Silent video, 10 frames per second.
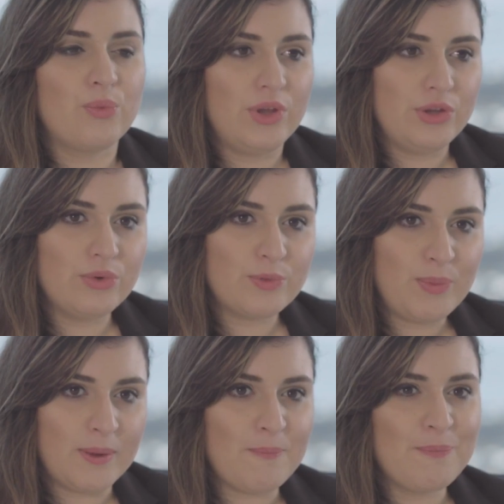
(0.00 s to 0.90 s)
We use
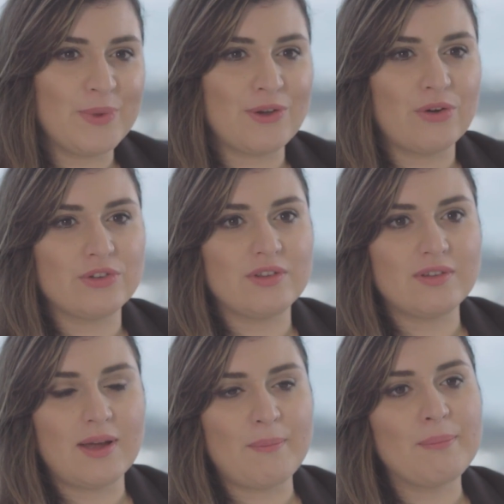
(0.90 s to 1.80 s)
BIM because
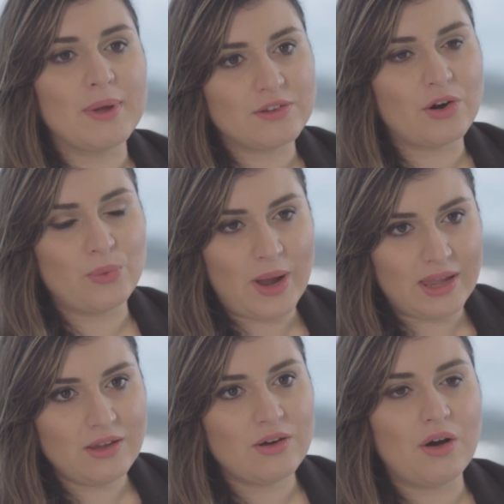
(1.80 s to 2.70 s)
it's a better
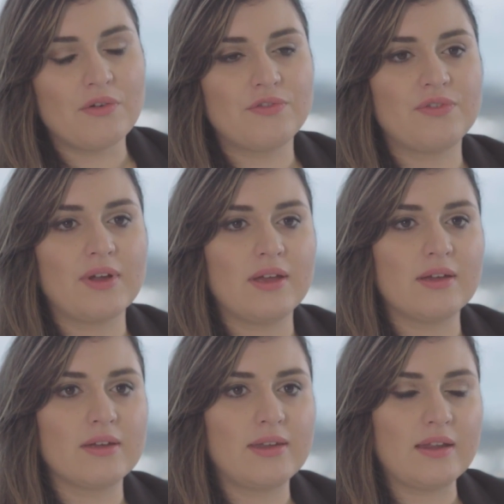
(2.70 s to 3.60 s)
way of
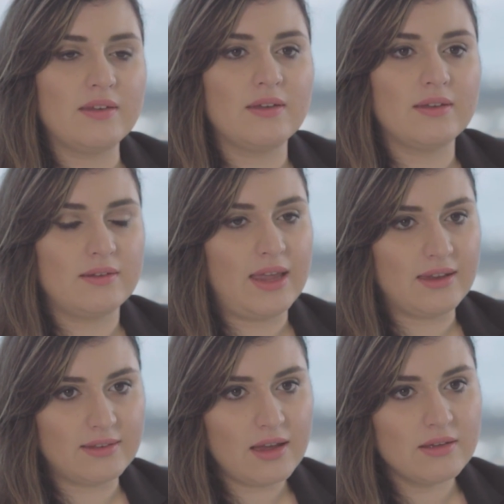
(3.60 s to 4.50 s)
getting
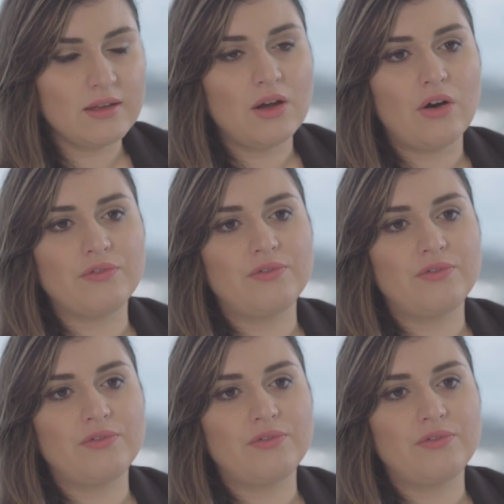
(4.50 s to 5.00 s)
data, of